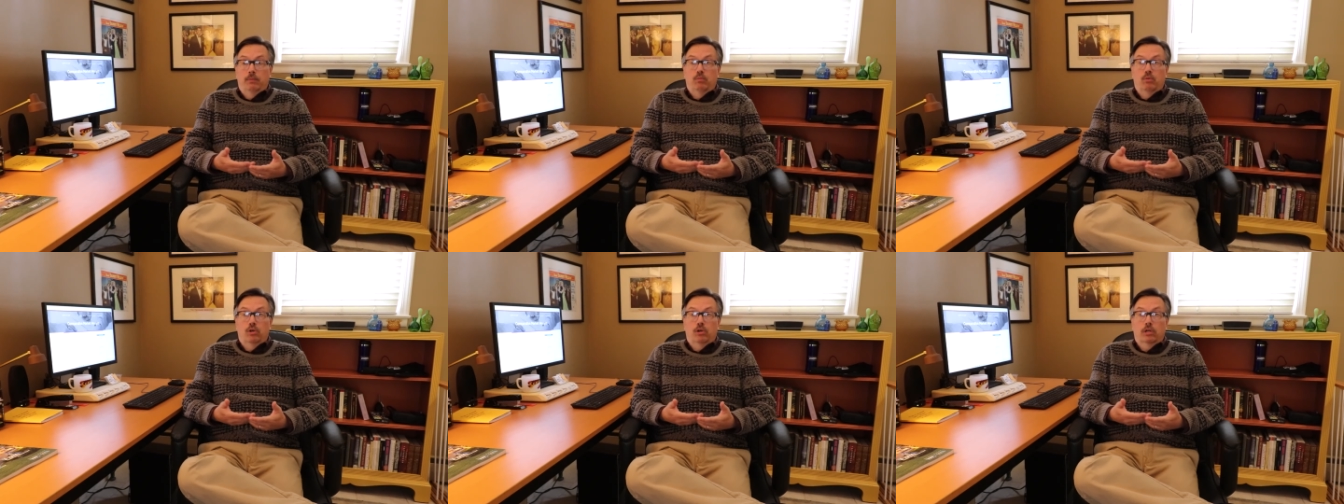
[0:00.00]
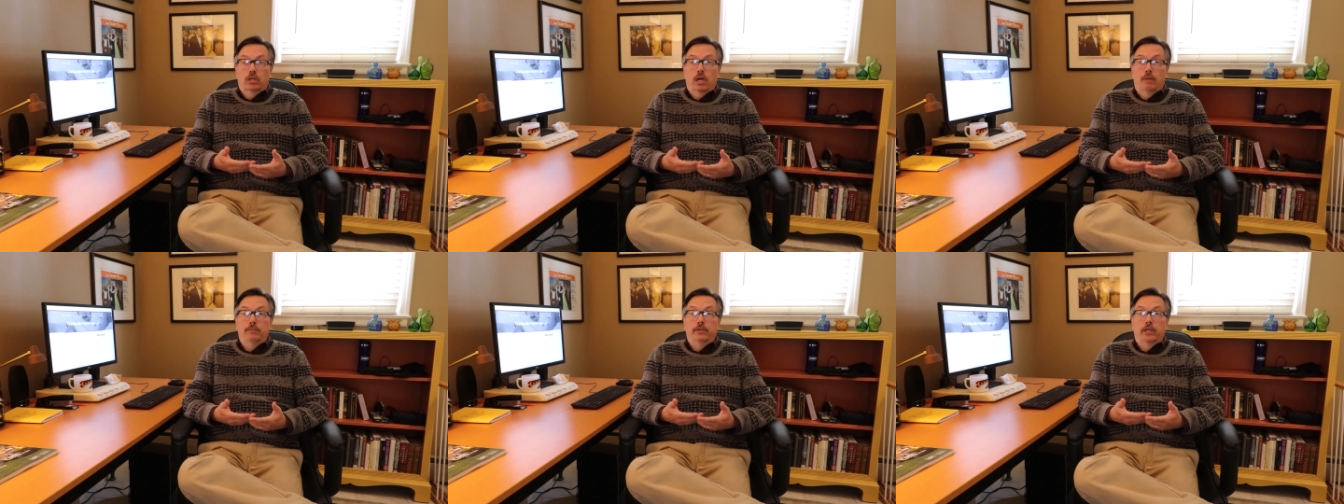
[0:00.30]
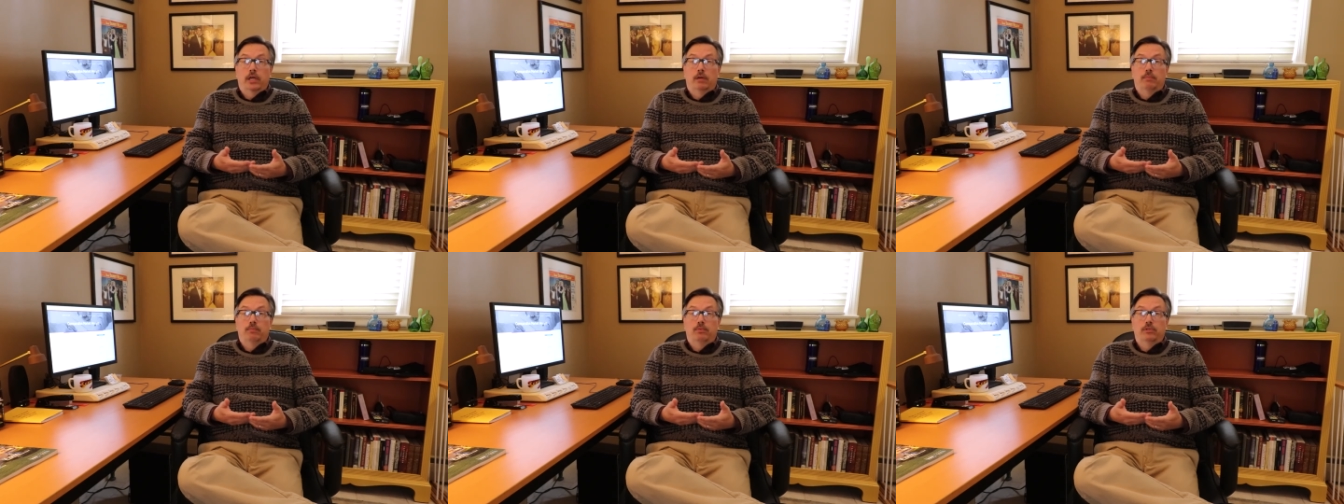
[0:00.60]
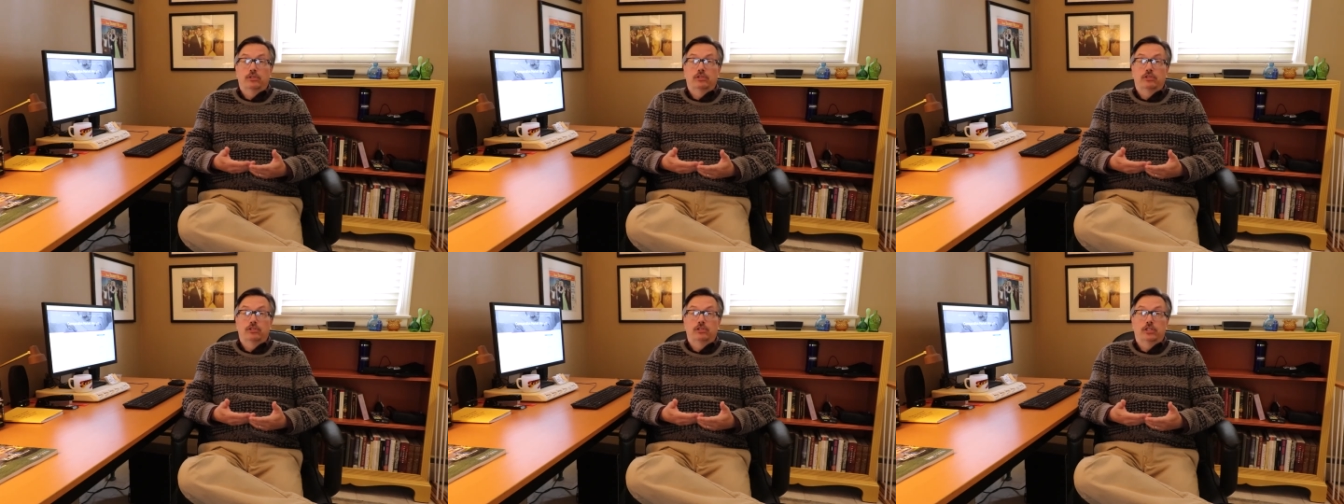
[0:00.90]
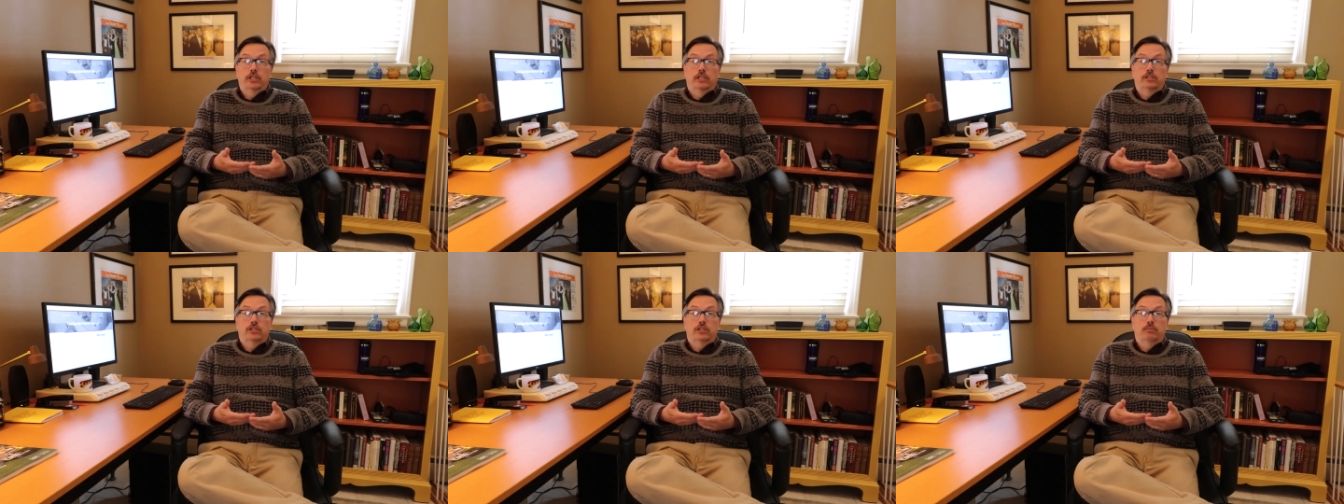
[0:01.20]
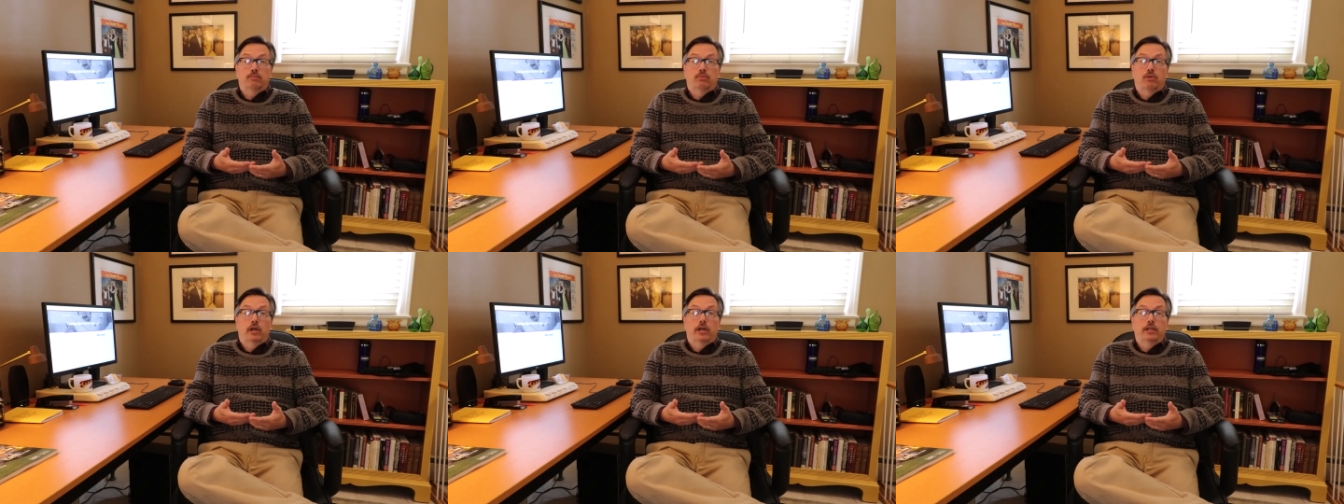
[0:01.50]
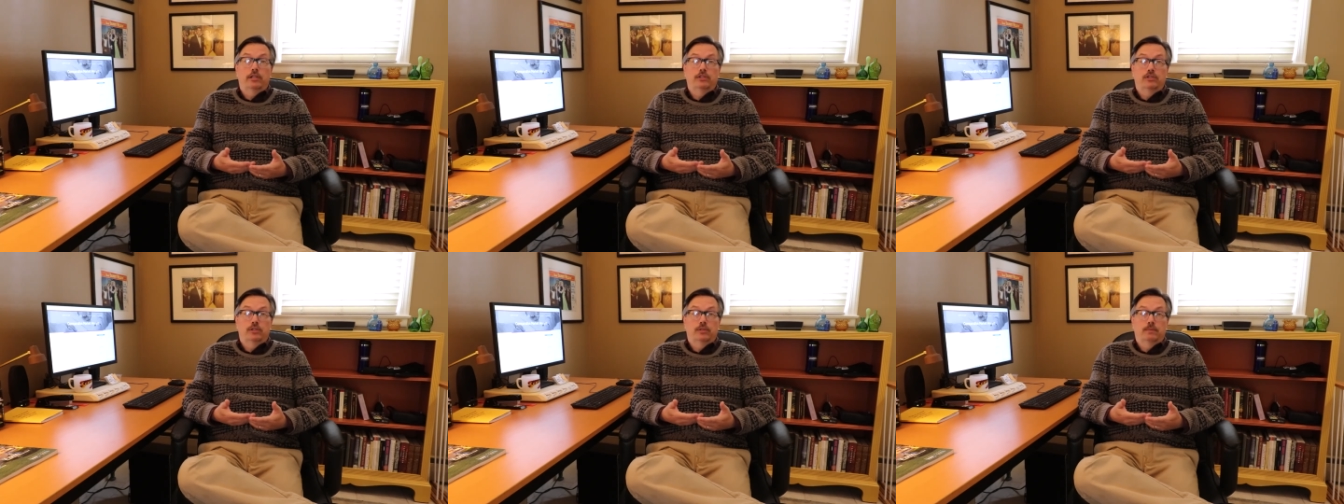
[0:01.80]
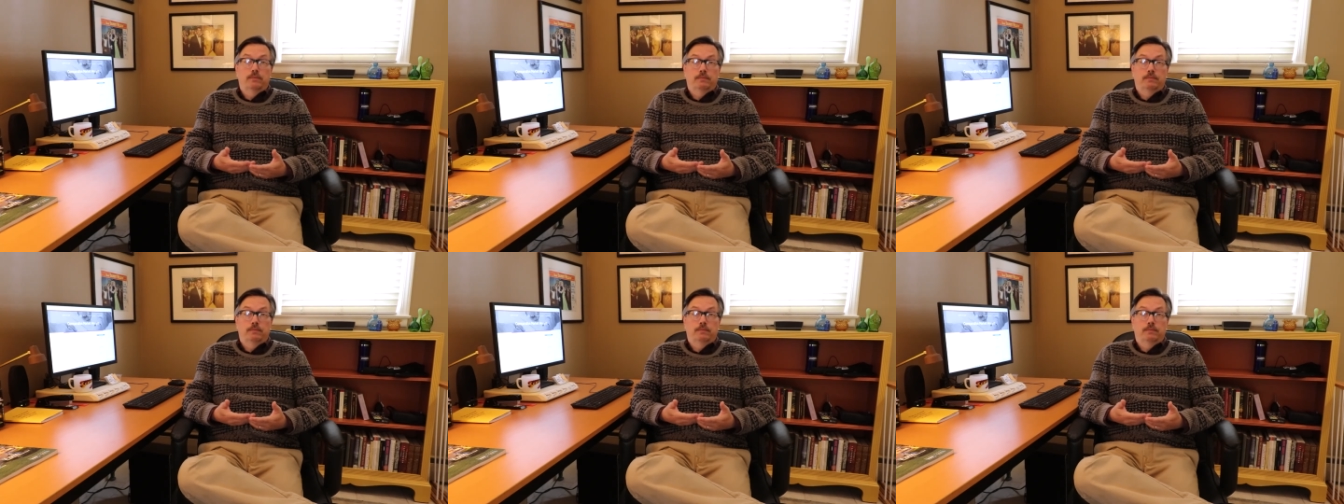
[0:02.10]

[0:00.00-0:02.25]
we're coming up with a suggested price.